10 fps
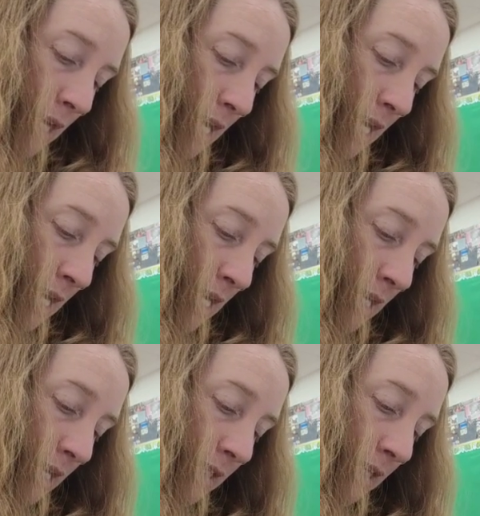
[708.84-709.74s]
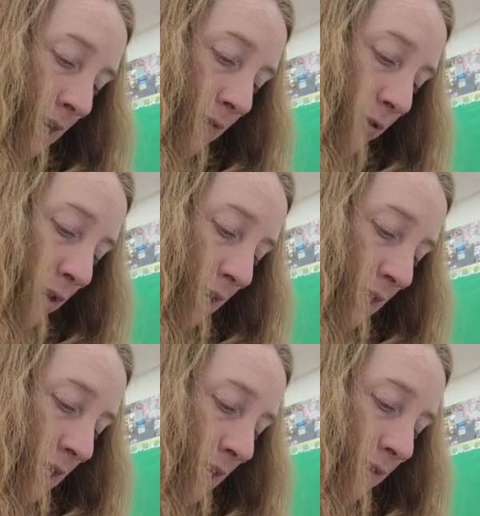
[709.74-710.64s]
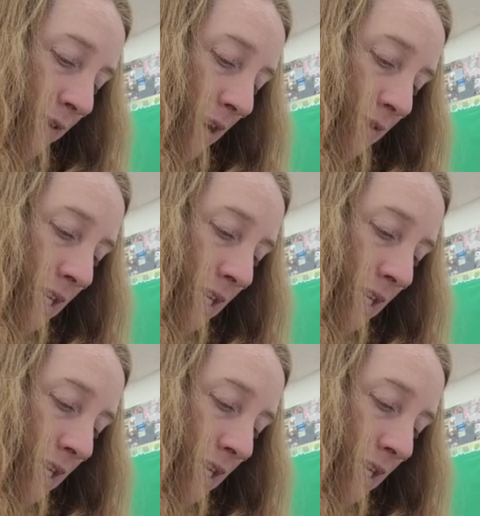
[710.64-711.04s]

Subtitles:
And I see for 1995